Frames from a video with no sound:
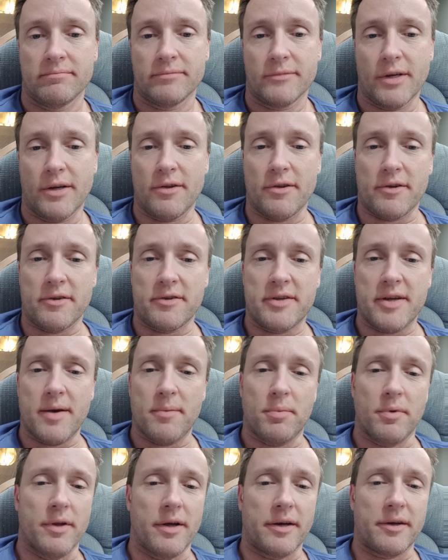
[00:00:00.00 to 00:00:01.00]
Kind of
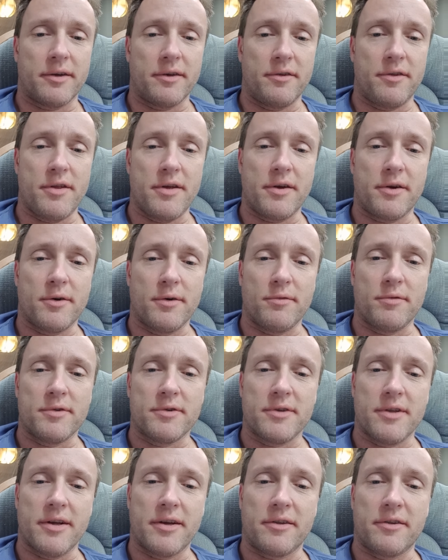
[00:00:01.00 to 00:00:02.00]
example I could think of
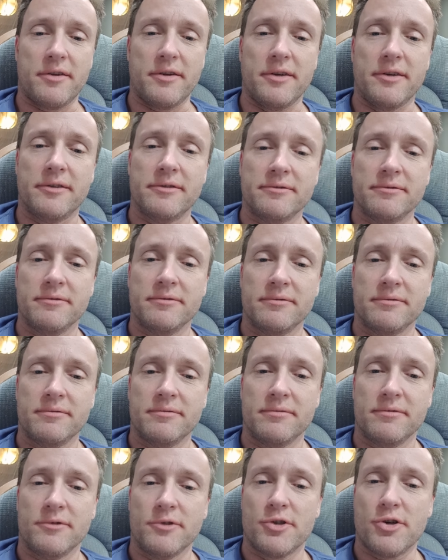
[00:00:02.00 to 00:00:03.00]
is like the
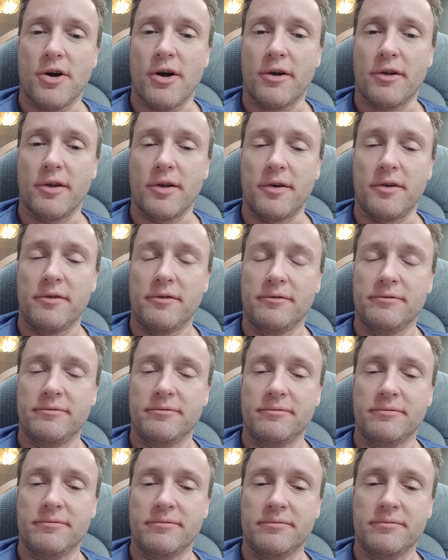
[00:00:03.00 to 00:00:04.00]
chocolate
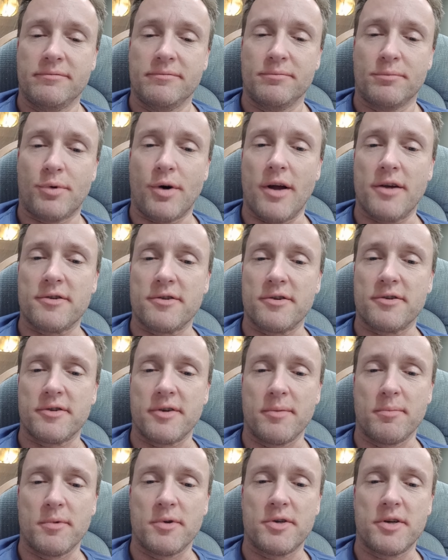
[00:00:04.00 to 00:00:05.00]

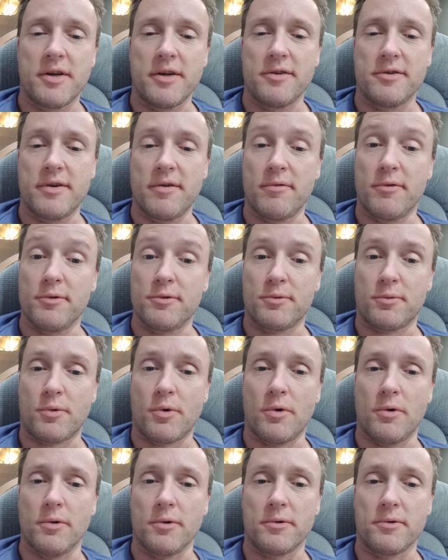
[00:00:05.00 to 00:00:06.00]
processing machines have those
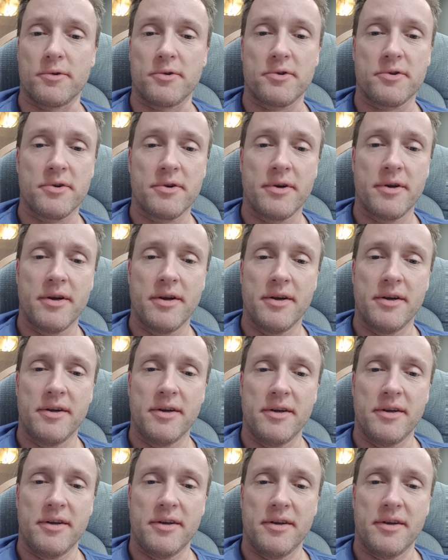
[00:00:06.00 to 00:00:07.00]
rollers,
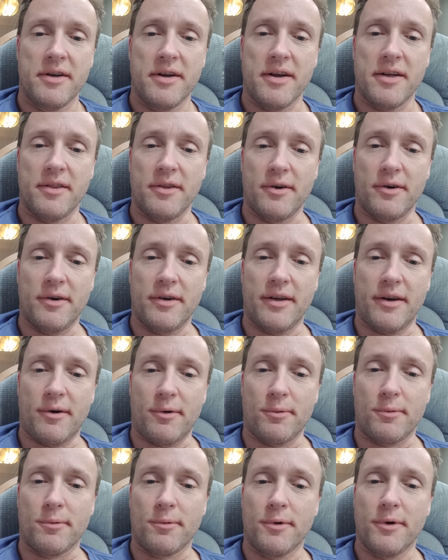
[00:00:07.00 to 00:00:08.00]
and they're got a
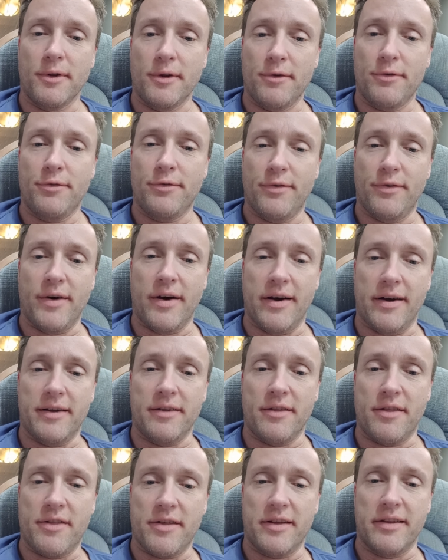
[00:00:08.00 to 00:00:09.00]
really
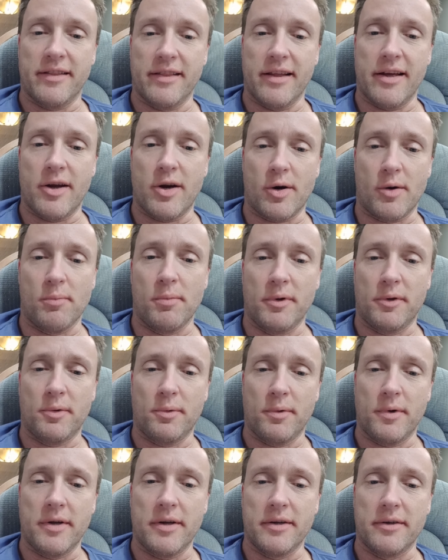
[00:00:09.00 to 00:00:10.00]
fine, thin layer
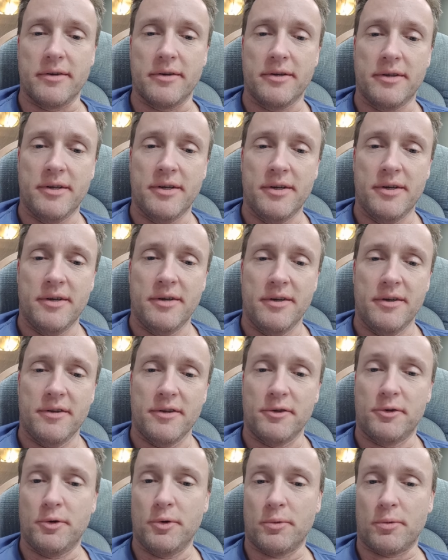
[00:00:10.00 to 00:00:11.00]
between
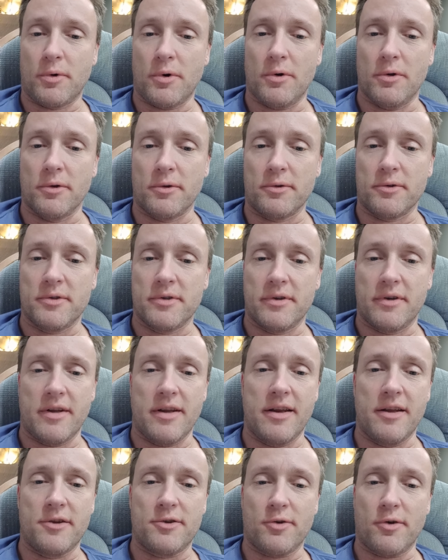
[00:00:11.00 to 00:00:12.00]
the two rollers, and
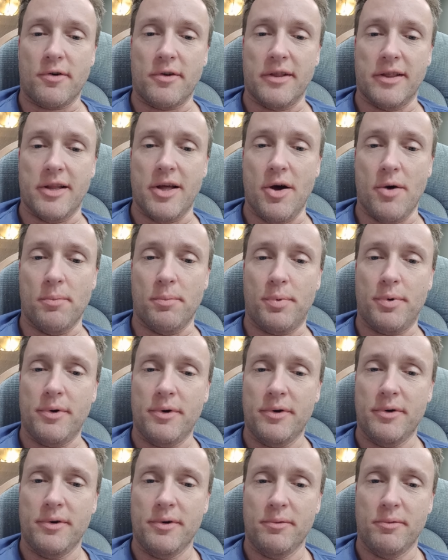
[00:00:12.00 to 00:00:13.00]
any sort of lump
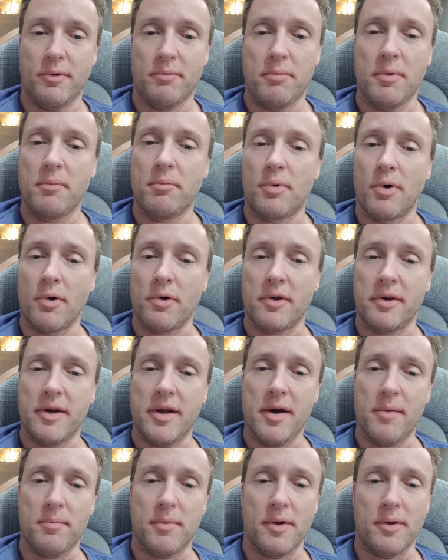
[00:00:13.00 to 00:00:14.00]
would be broken
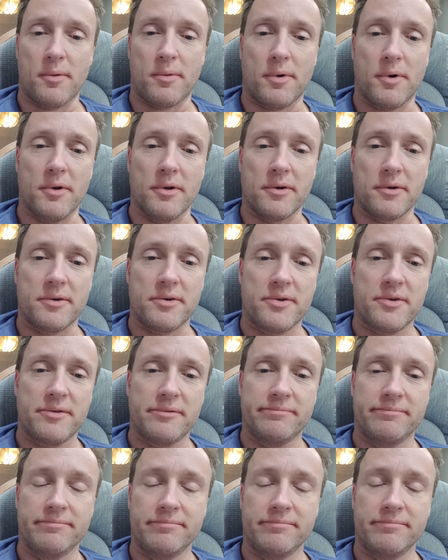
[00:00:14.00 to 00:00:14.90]
up by the rollers.